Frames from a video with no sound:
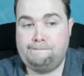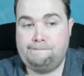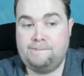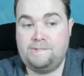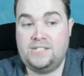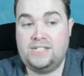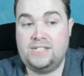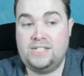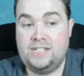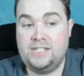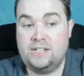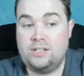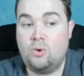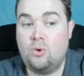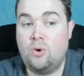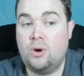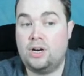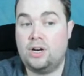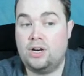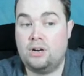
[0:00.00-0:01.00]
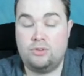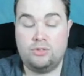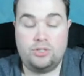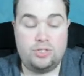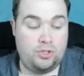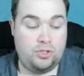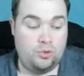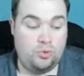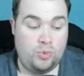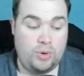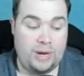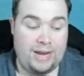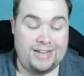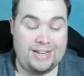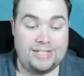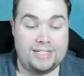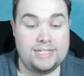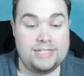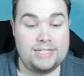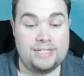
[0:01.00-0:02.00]
and quite close to a
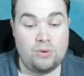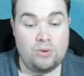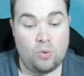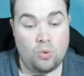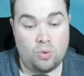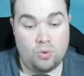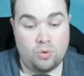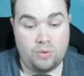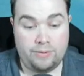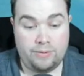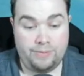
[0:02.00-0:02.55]
store.